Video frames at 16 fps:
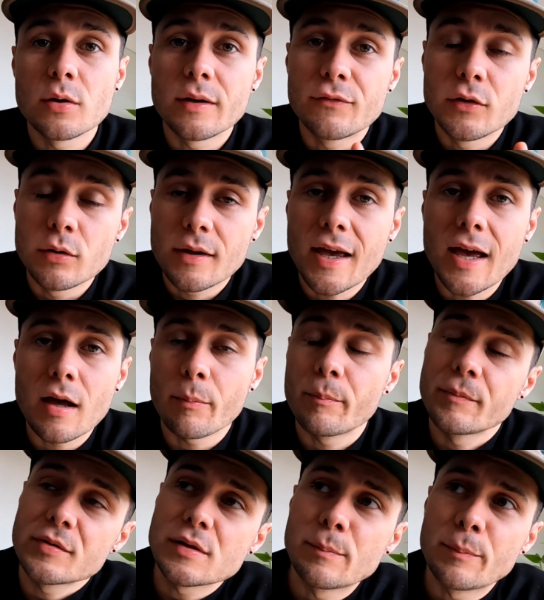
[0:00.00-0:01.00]
if you get
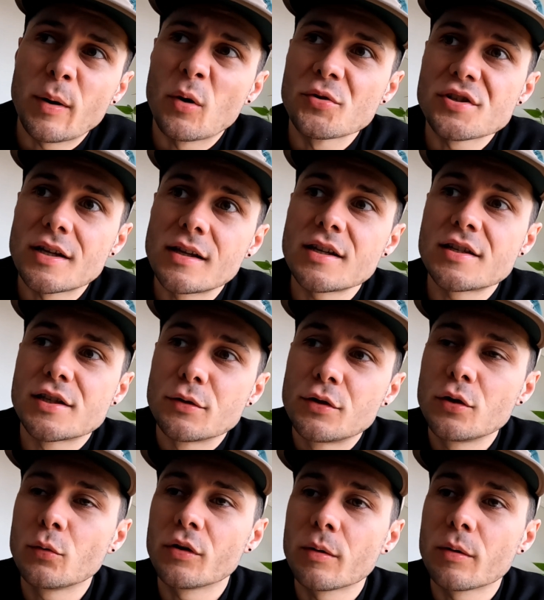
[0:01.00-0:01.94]
some poles like this, you do